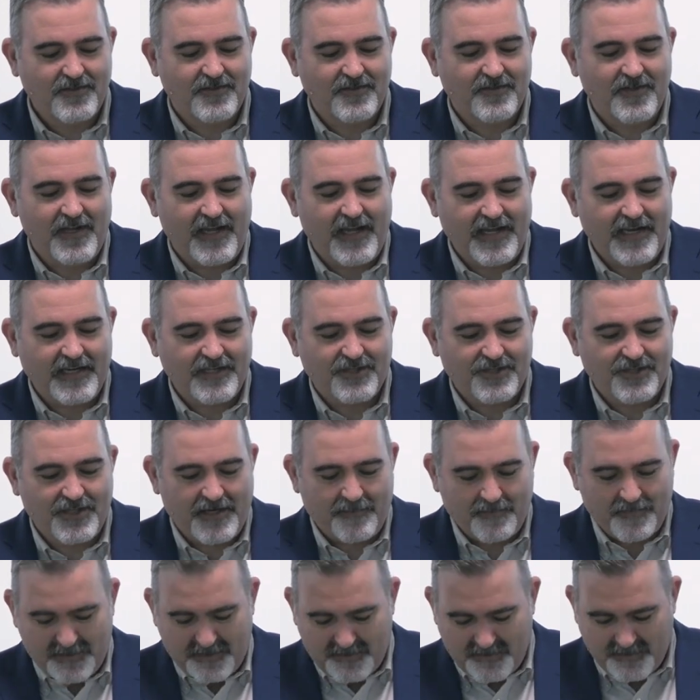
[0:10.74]
to Acts
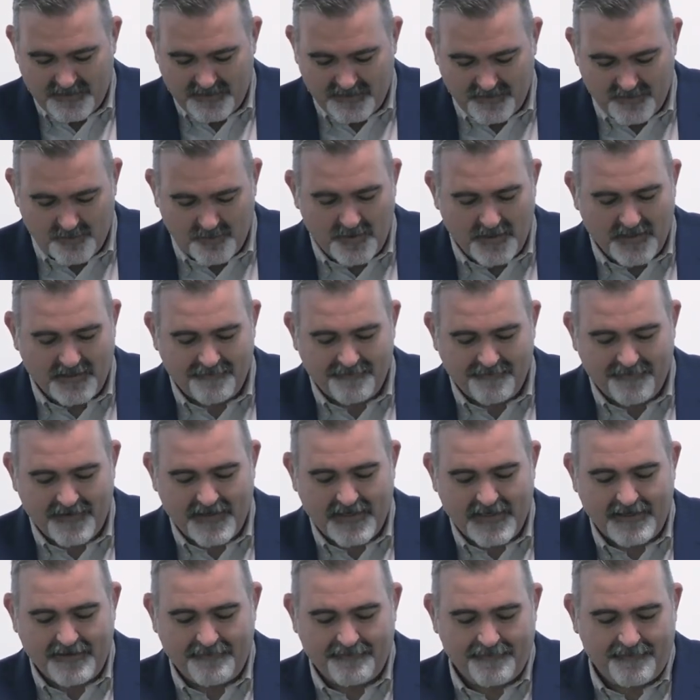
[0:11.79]
chapter
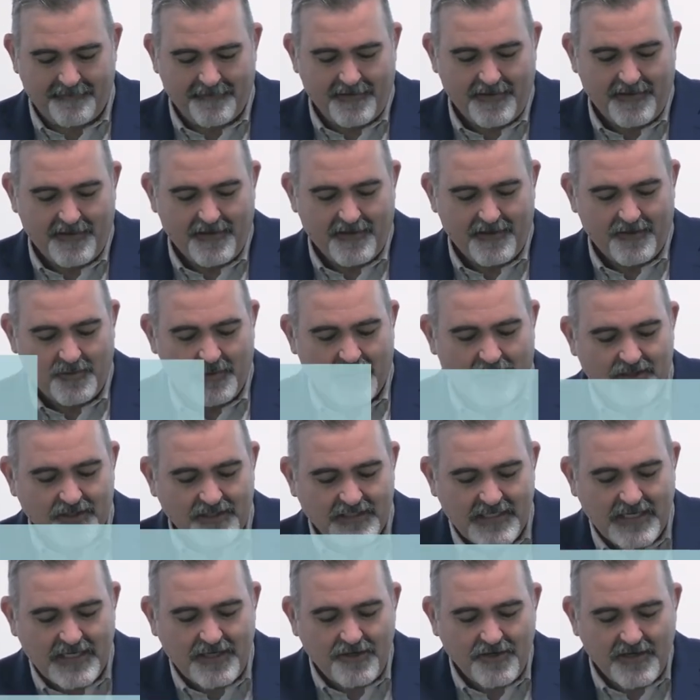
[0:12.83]
25. We
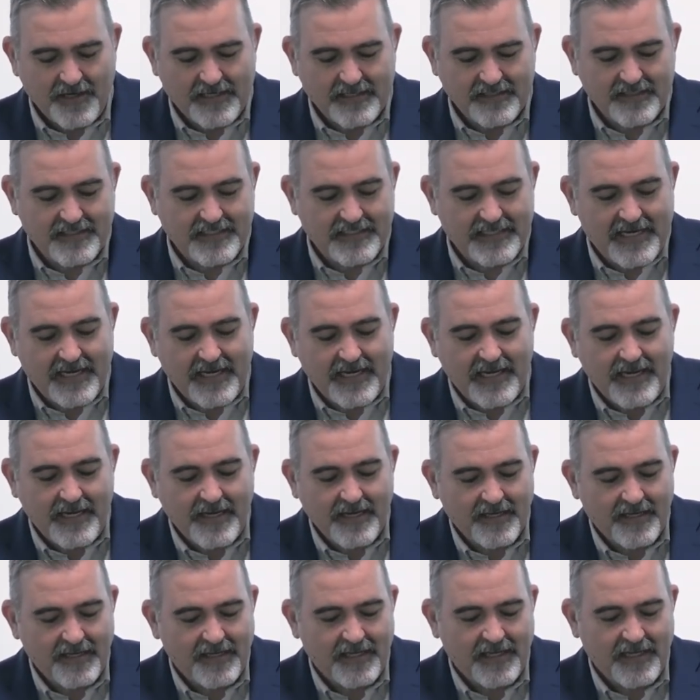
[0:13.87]
continue our study
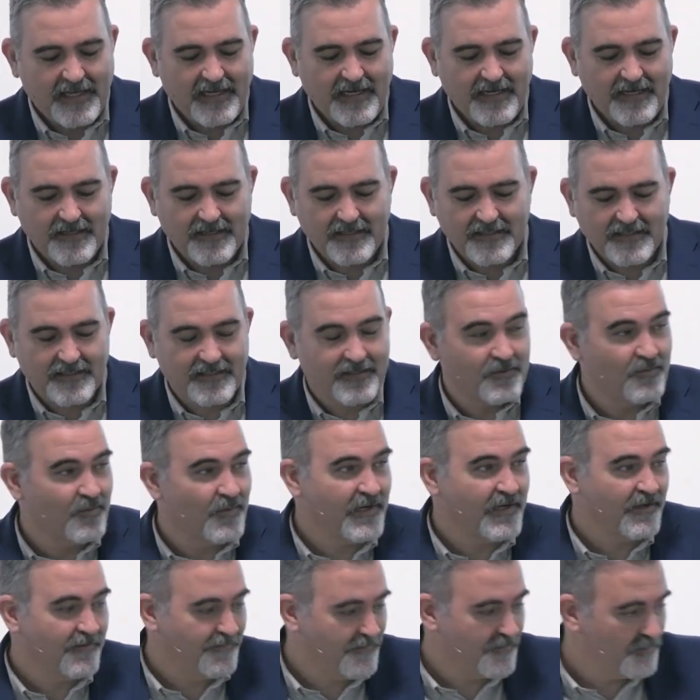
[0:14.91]
in this
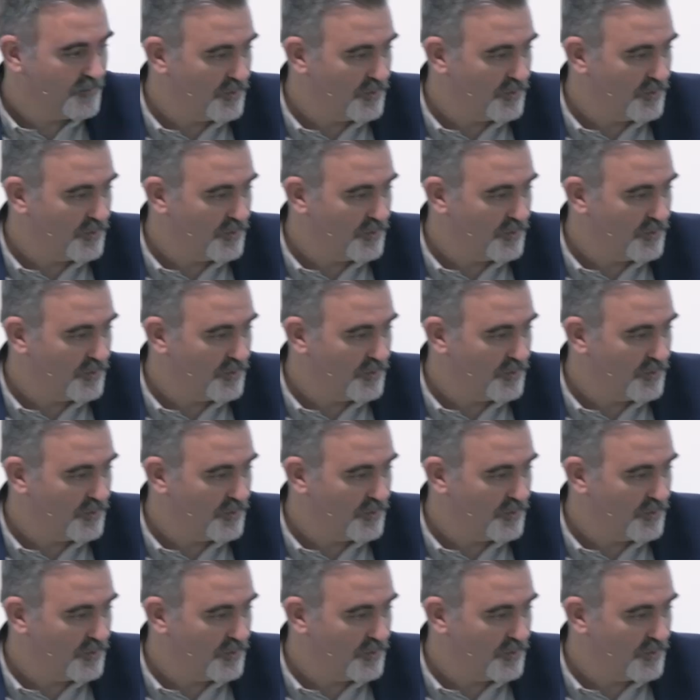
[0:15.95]
wonderful